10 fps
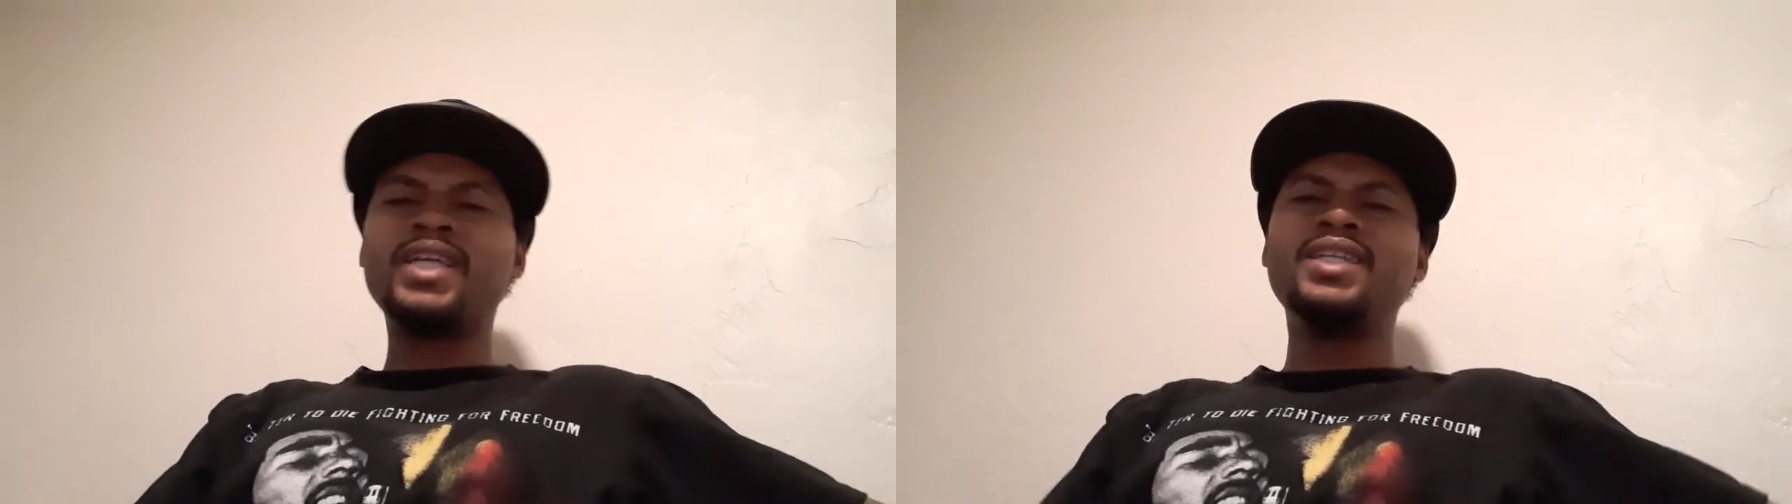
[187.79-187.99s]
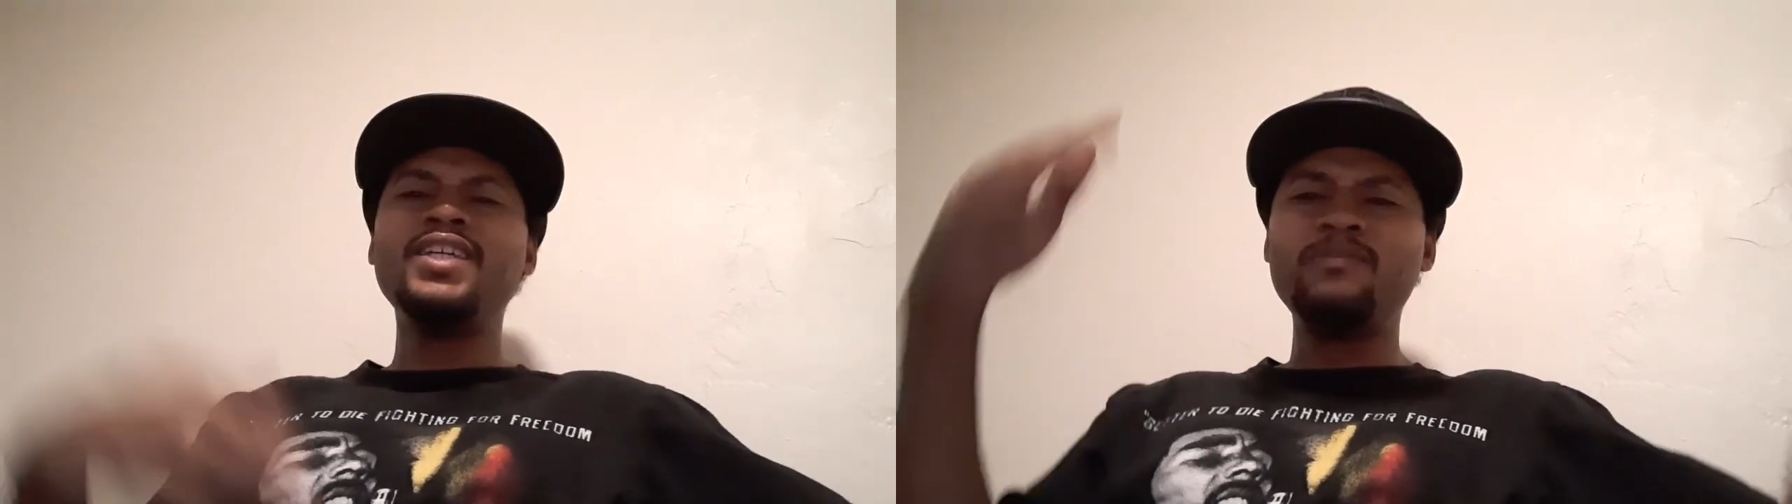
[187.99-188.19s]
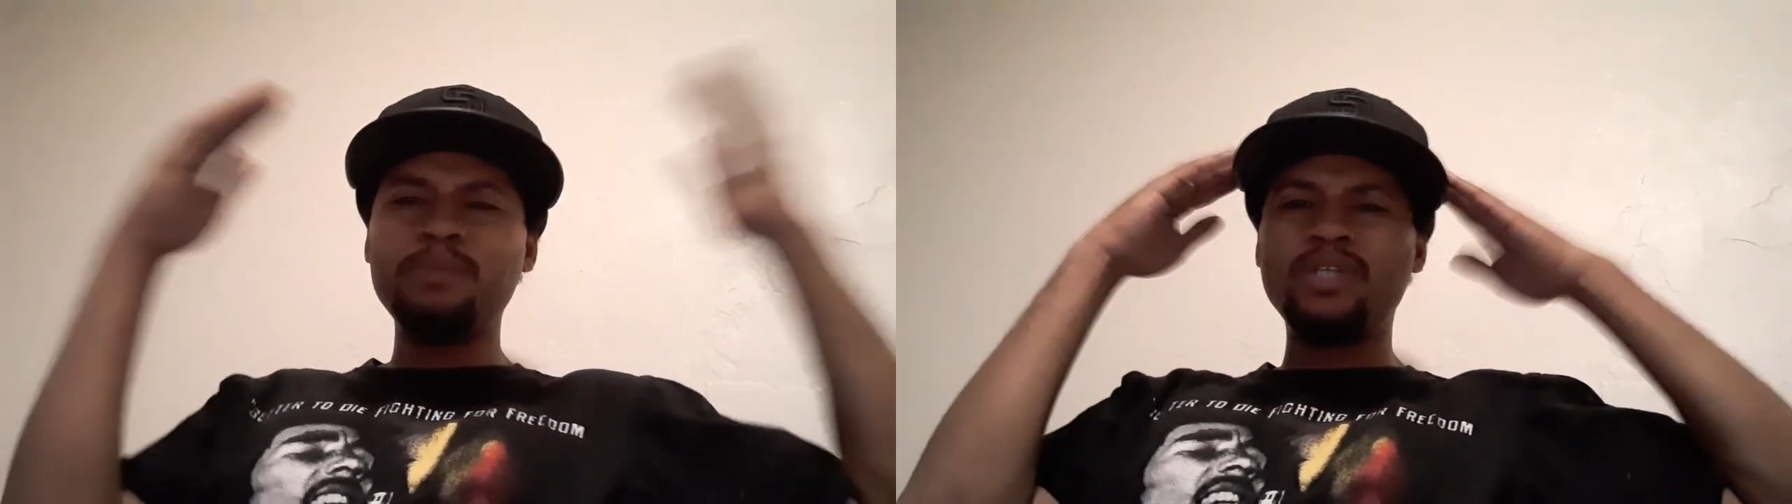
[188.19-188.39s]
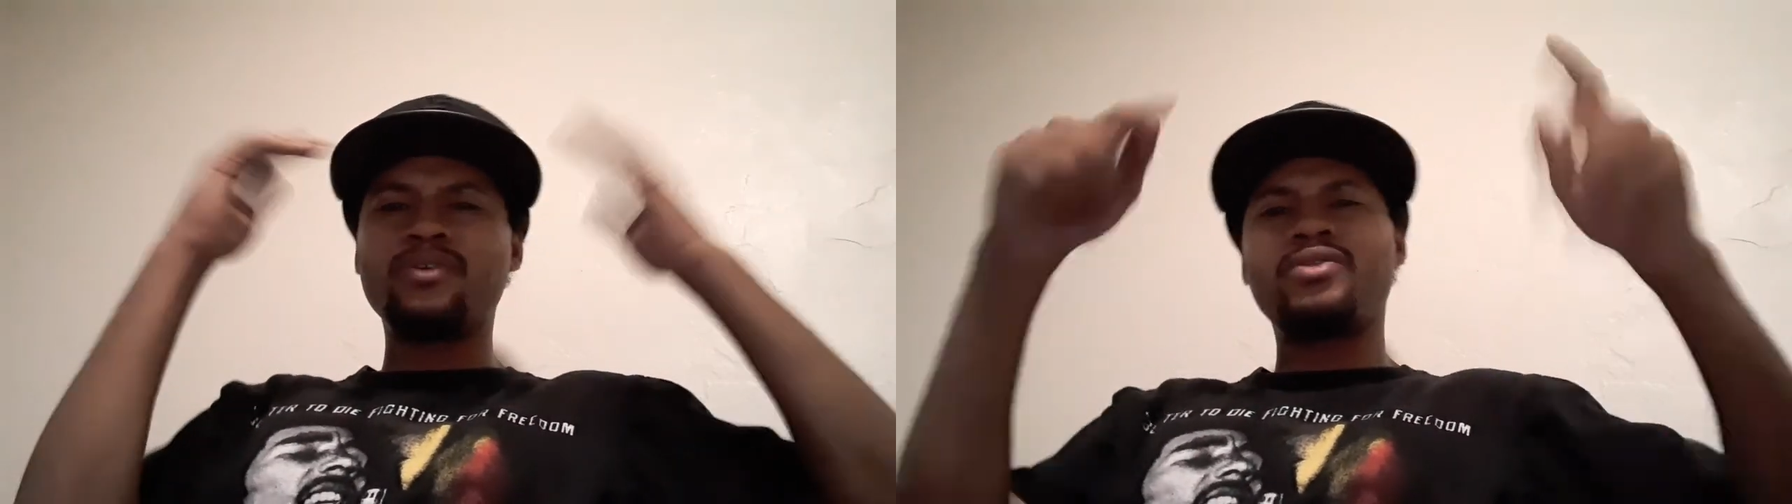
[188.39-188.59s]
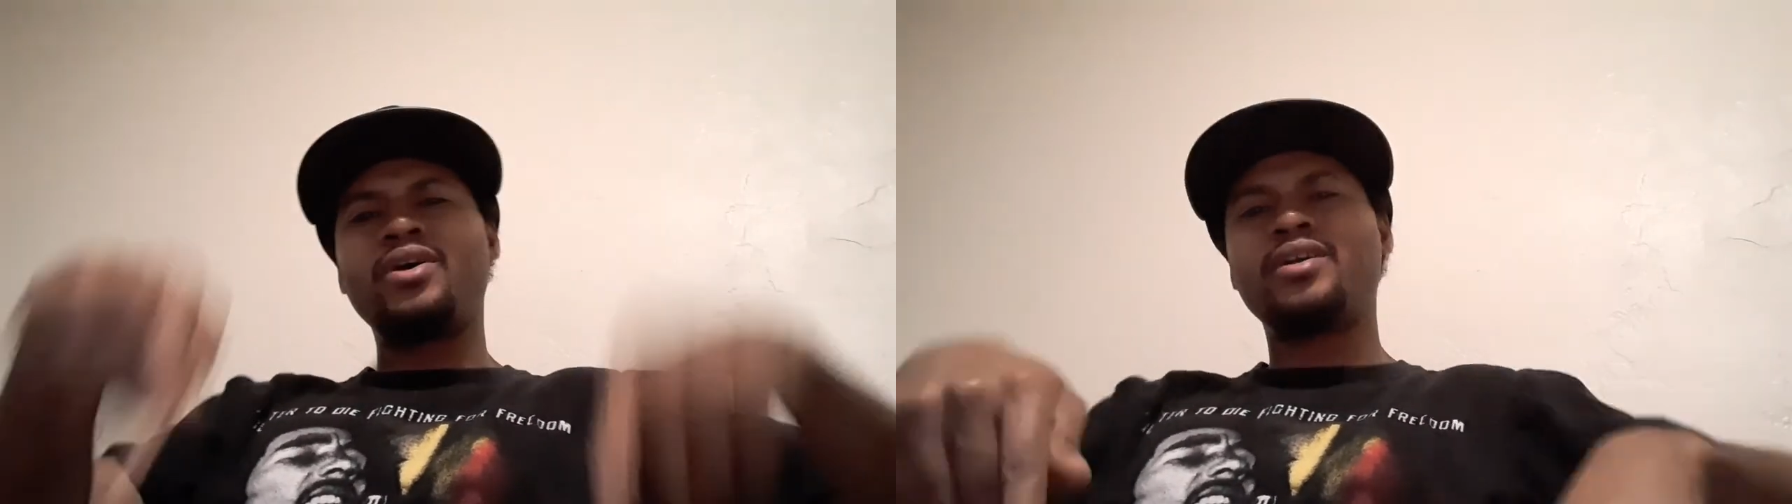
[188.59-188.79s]
Leave me your
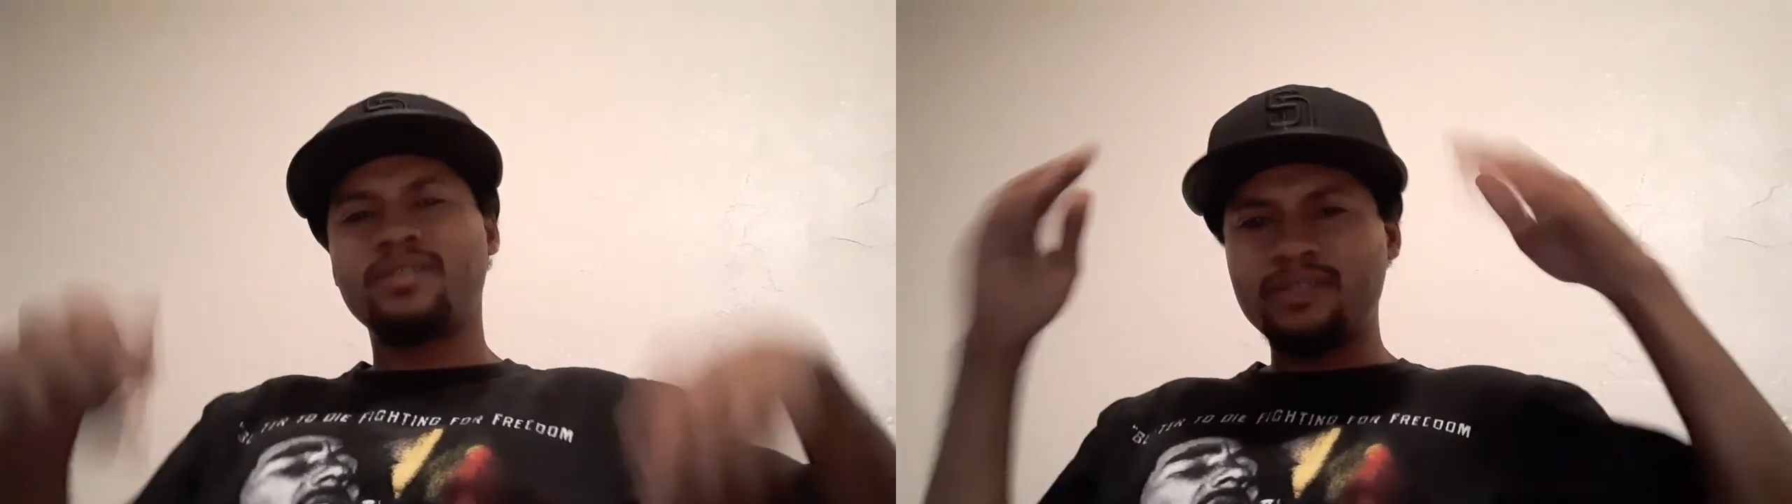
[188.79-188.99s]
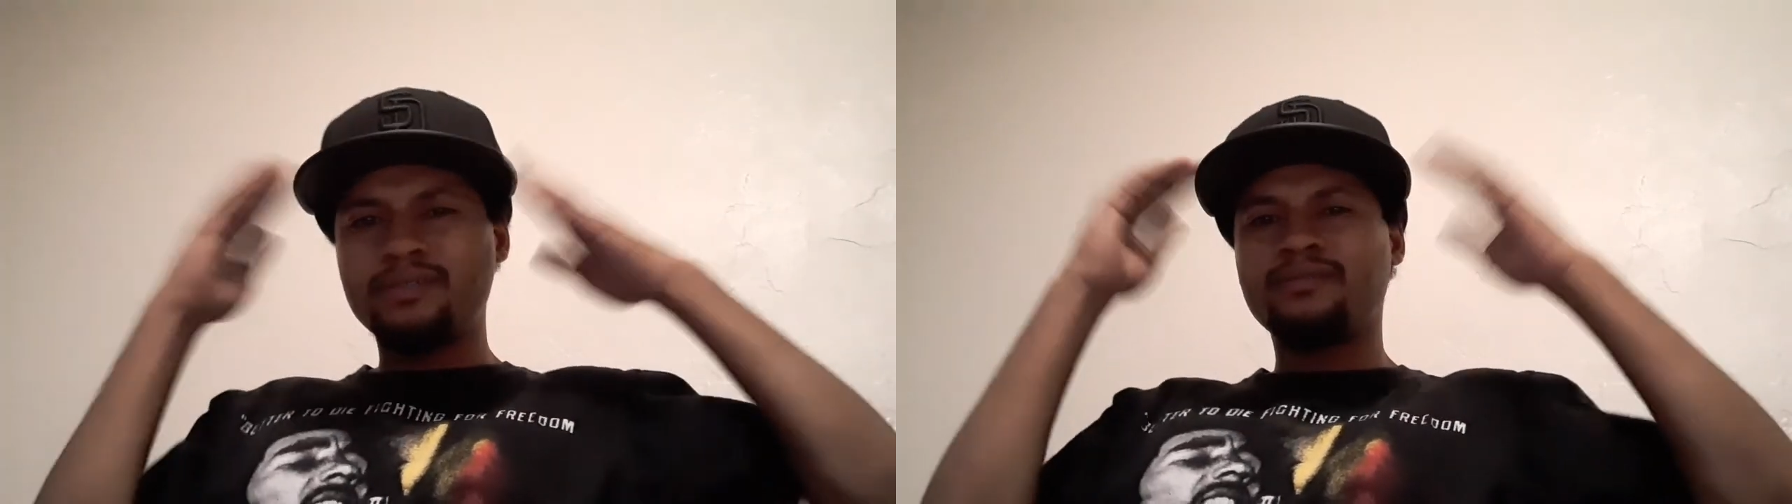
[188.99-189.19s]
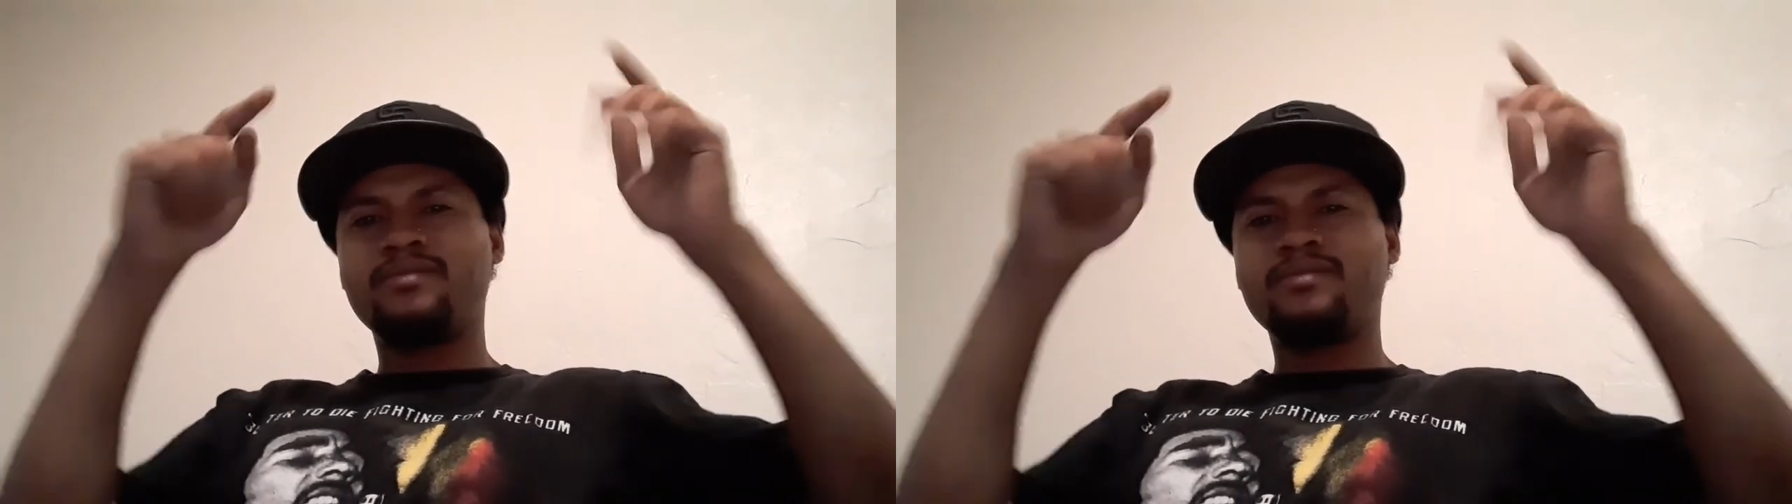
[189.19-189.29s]
thoughts